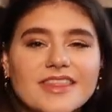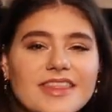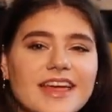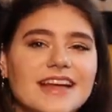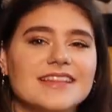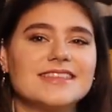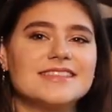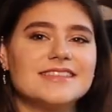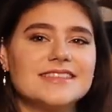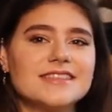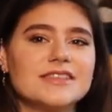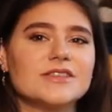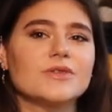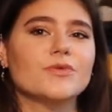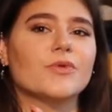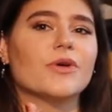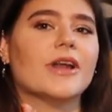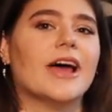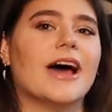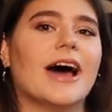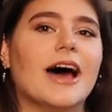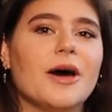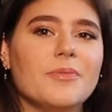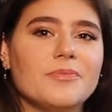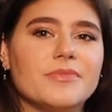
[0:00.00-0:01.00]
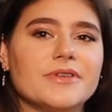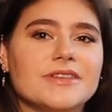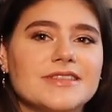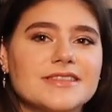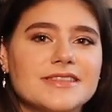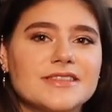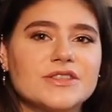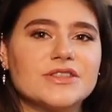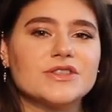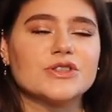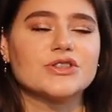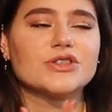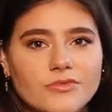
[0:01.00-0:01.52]
that's what
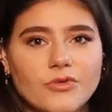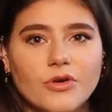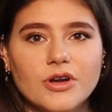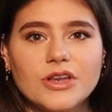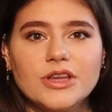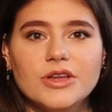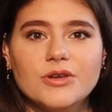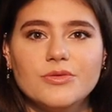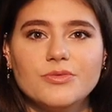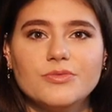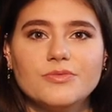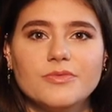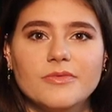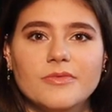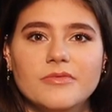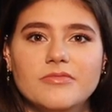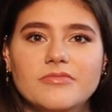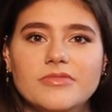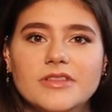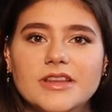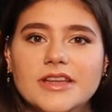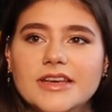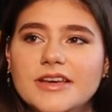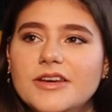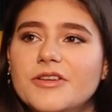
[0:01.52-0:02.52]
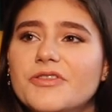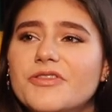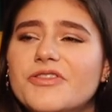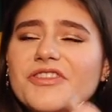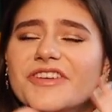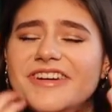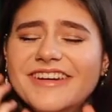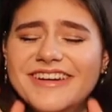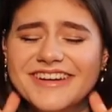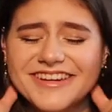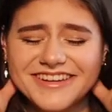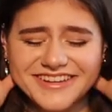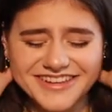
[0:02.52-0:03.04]
happens when you
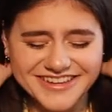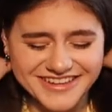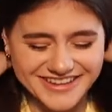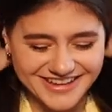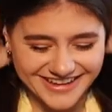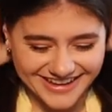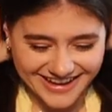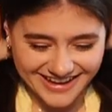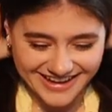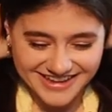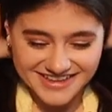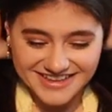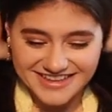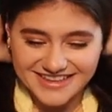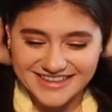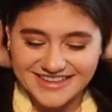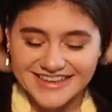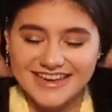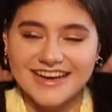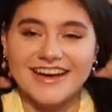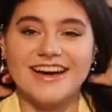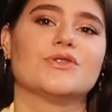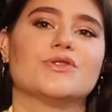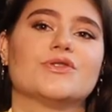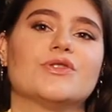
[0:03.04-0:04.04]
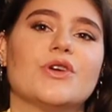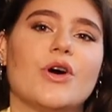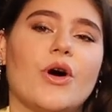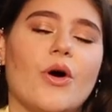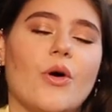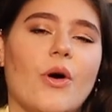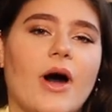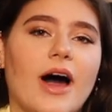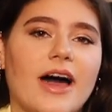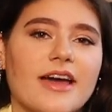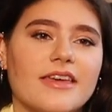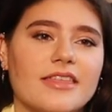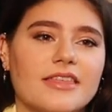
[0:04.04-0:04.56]
live.
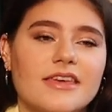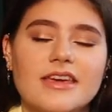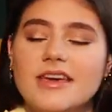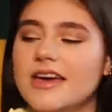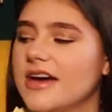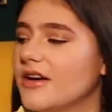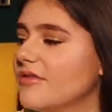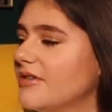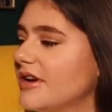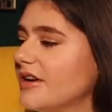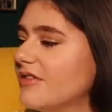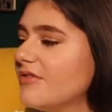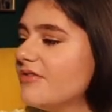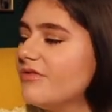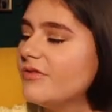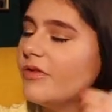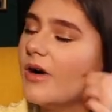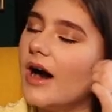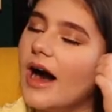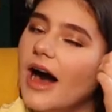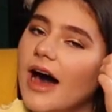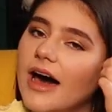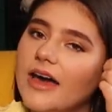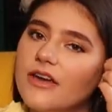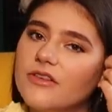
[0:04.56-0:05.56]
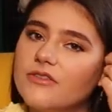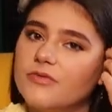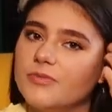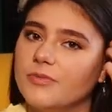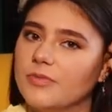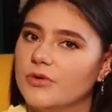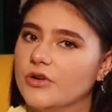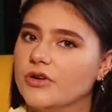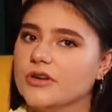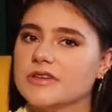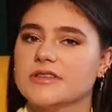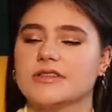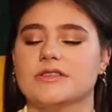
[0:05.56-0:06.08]
So I think I read
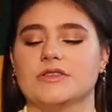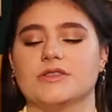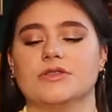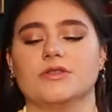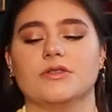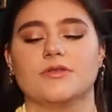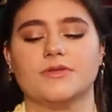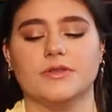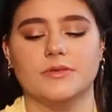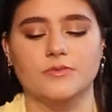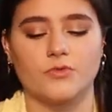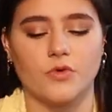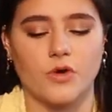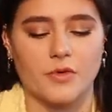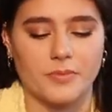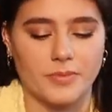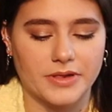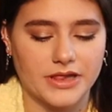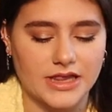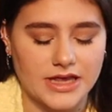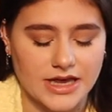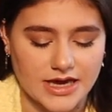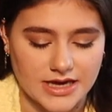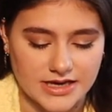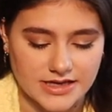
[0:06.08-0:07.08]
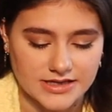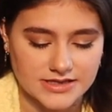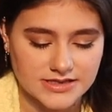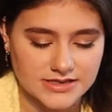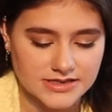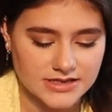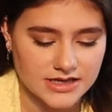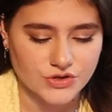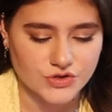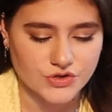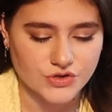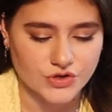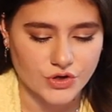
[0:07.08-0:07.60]
5 books, 2 of them were
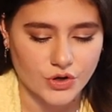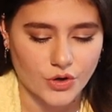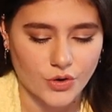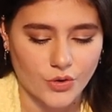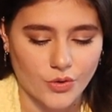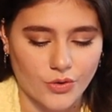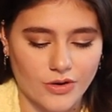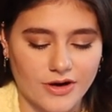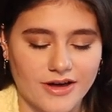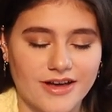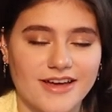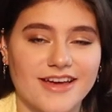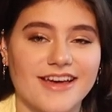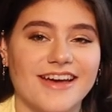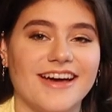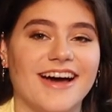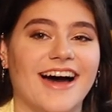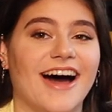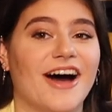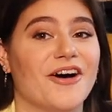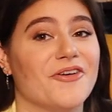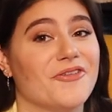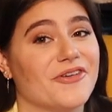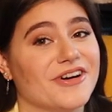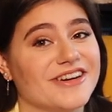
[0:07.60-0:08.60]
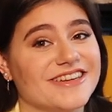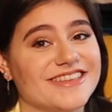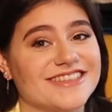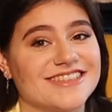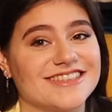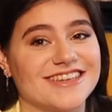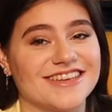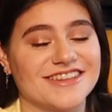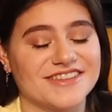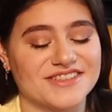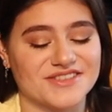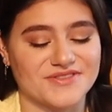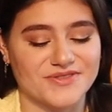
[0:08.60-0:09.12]
plays. So I want to
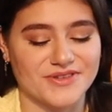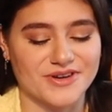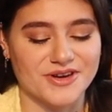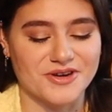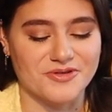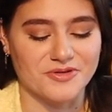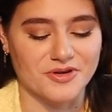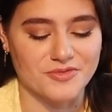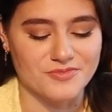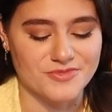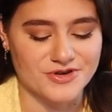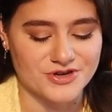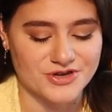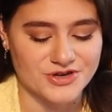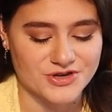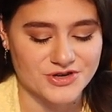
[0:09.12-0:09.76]
say this video will be